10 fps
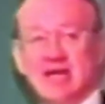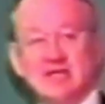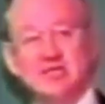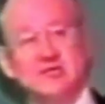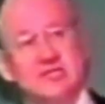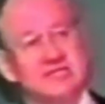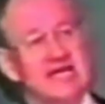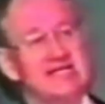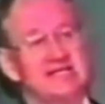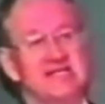And so since
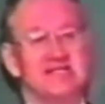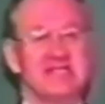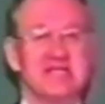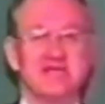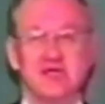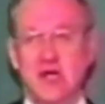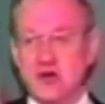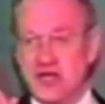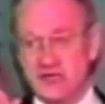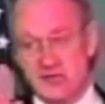1967,
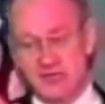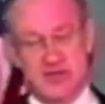no government